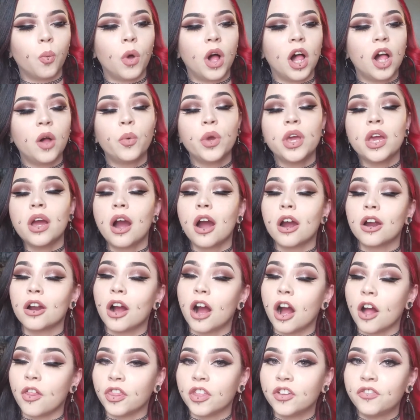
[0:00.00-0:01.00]
While we are
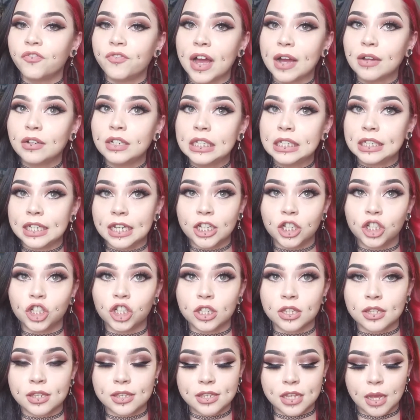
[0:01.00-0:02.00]
on the
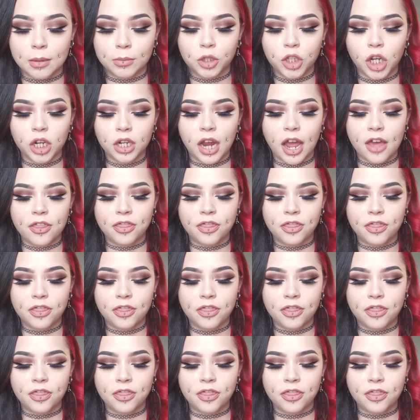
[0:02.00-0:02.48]
foundation subject,